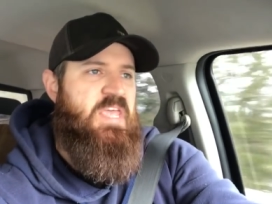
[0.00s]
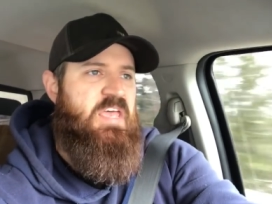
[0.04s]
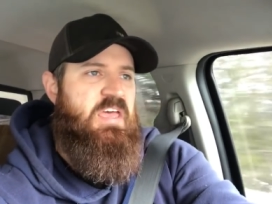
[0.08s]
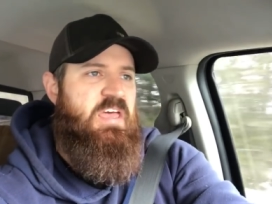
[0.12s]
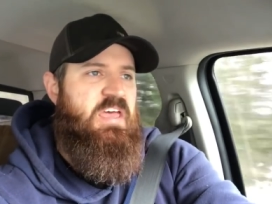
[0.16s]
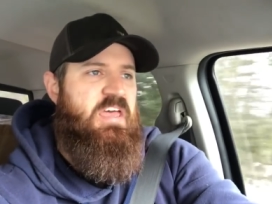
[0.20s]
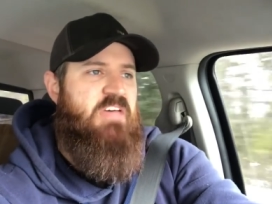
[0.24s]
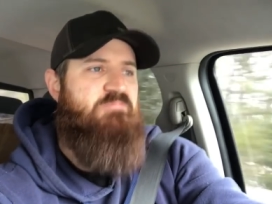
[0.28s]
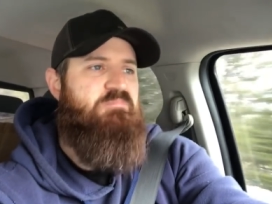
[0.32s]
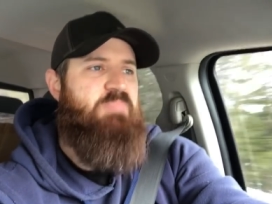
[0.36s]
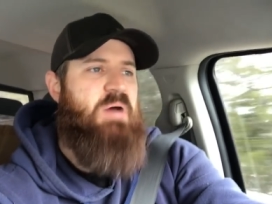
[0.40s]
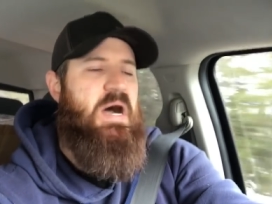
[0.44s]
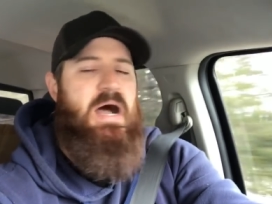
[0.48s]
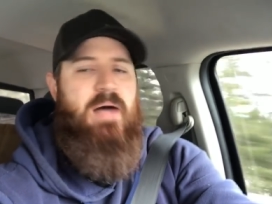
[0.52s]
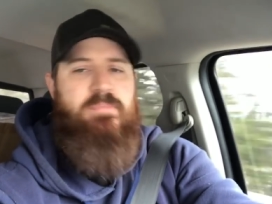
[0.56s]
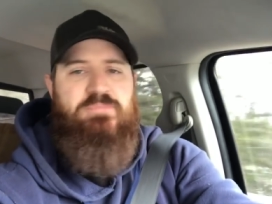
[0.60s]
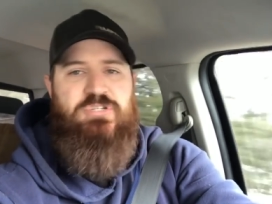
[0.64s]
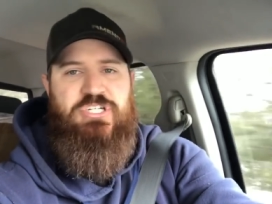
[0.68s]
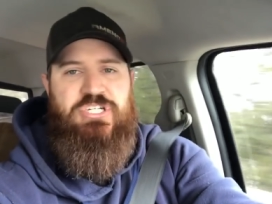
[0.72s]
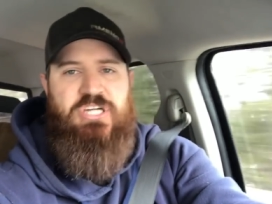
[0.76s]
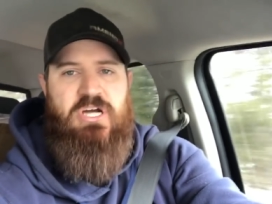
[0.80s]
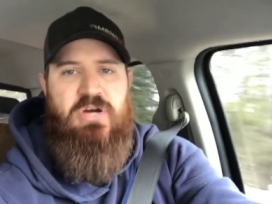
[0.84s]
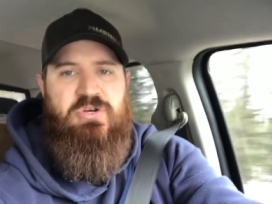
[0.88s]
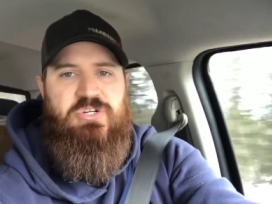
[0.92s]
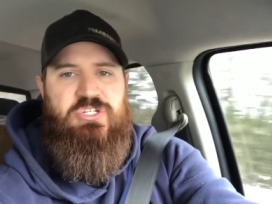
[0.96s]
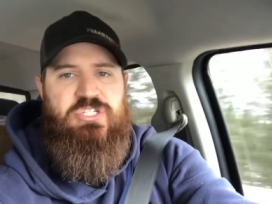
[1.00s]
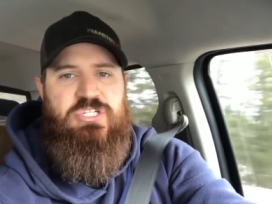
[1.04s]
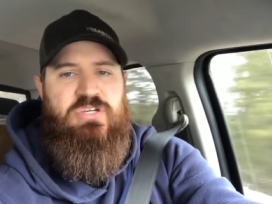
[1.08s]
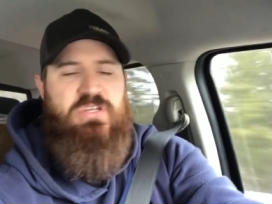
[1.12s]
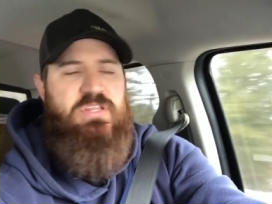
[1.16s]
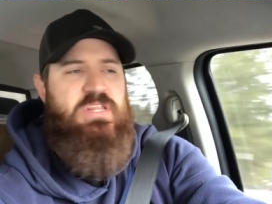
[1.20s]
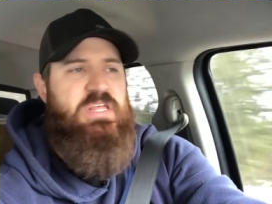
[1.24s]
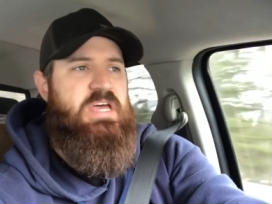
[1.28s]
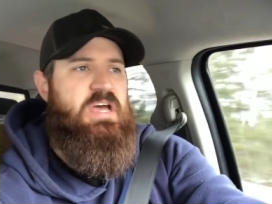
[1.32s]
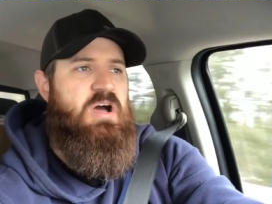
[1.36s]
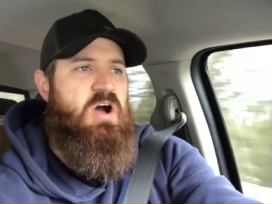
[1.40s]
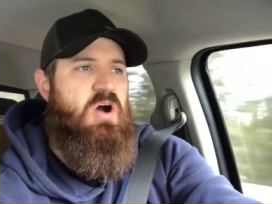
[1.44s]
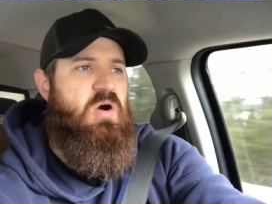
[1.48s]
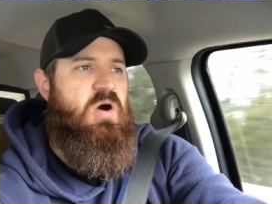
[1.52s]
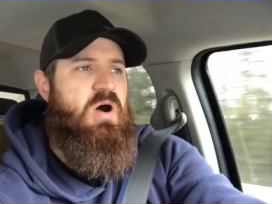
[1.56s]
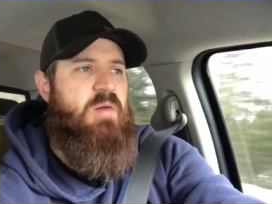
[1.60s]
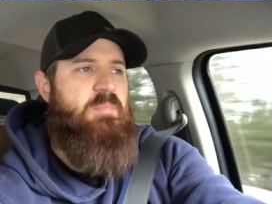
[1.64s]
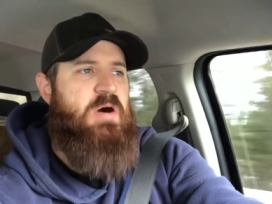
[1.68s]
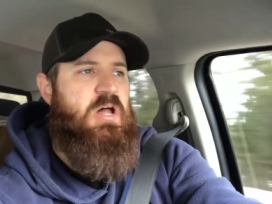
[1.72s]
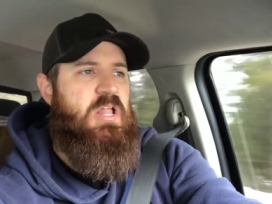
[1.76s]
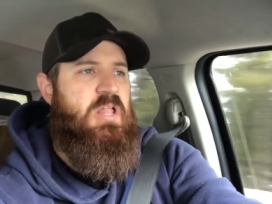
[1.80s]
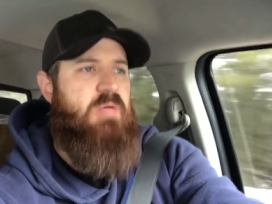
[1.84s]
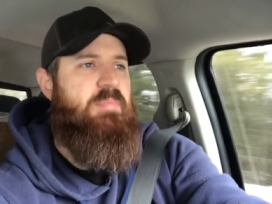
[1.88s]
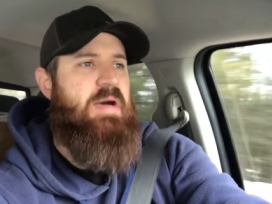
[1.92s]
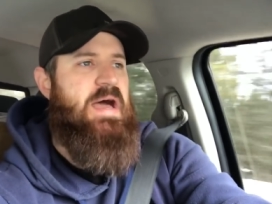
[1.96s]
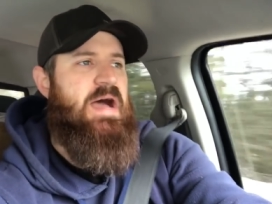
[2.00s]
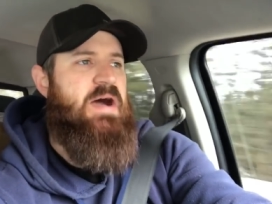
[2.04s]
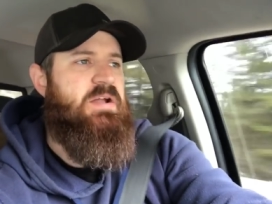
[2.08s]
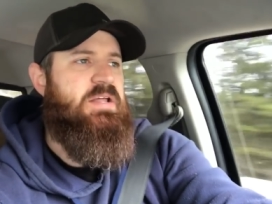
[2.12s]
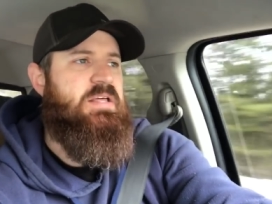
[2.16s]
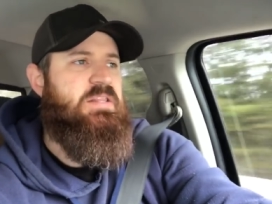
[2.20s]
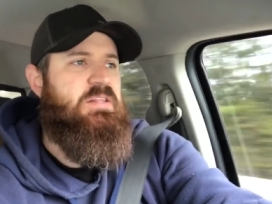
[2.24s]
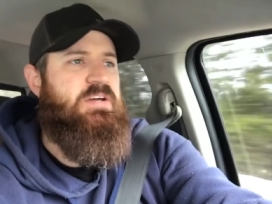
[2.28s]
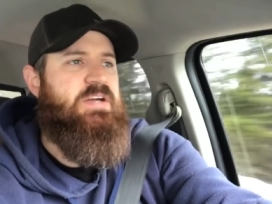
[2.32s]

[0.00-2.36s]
if Bob shows you that, oh, I'm all about it,